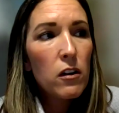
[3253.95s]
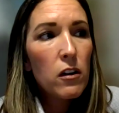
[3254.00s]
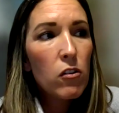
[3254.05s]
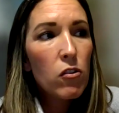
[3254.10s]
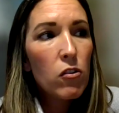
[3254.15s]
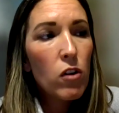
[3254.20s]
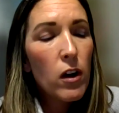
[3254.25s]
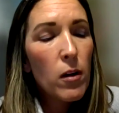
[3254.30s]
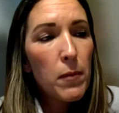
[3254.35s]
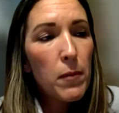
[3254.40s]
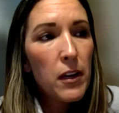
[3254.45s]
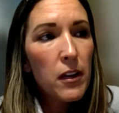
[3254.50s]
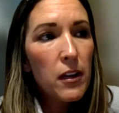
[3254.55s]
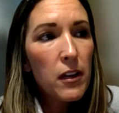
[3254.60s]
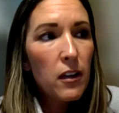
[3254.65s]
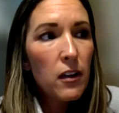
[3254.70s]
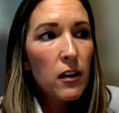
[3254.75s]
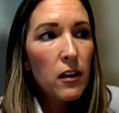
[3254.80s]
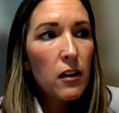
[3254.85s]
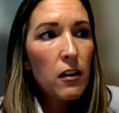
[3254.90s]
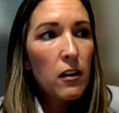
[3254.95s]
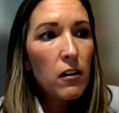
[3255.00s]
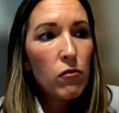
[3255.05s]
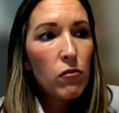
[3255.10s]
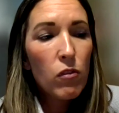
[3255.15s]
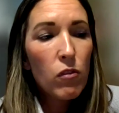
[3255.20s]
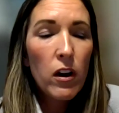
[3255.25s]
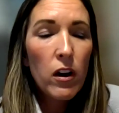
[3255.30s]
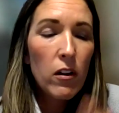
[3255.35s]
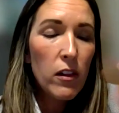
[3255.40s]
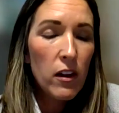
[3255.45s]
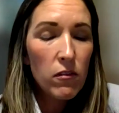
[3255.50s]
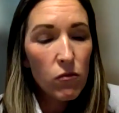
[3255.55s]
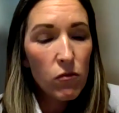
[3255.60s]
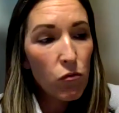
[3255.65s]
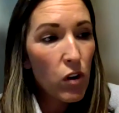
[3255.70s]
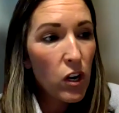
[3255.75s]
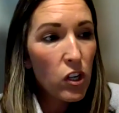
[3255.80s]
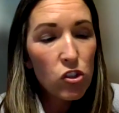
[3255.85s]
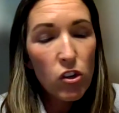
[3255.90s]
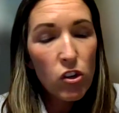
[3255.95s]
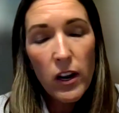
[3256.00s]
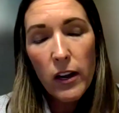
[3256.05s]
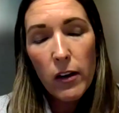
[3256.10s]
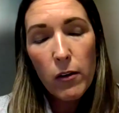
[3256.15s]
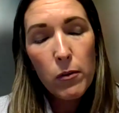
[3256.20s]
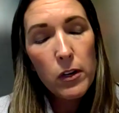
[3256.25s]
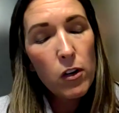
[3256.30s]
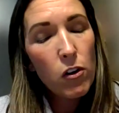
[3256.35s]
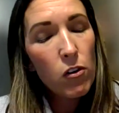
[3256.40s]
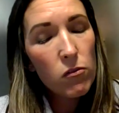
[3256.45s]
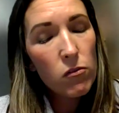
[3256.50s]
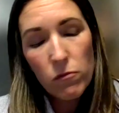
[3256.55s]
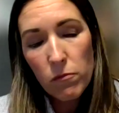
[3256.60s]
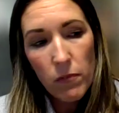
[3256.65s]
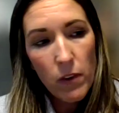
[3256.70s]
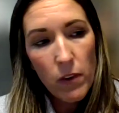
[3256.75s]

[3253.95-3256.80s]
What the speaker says: grant making, racial equity